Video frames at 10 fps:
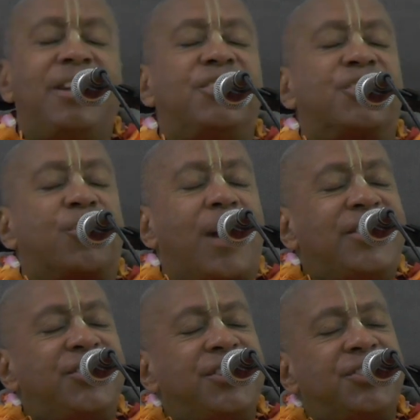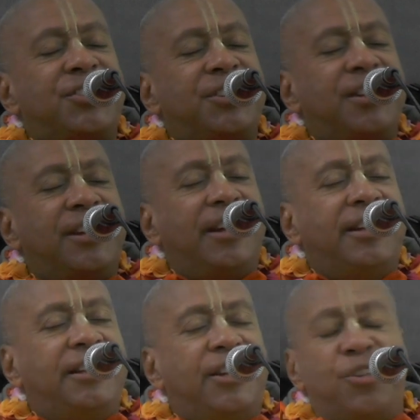when there's a crisis
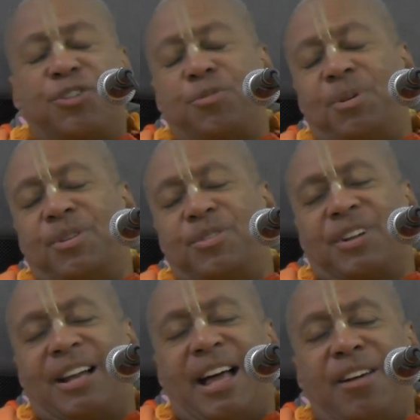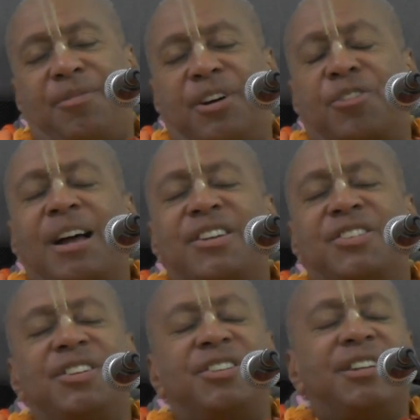in your spiritual life, a
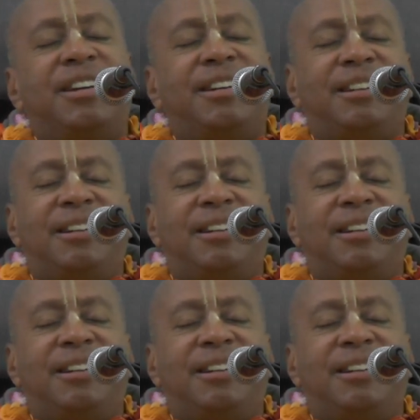crisis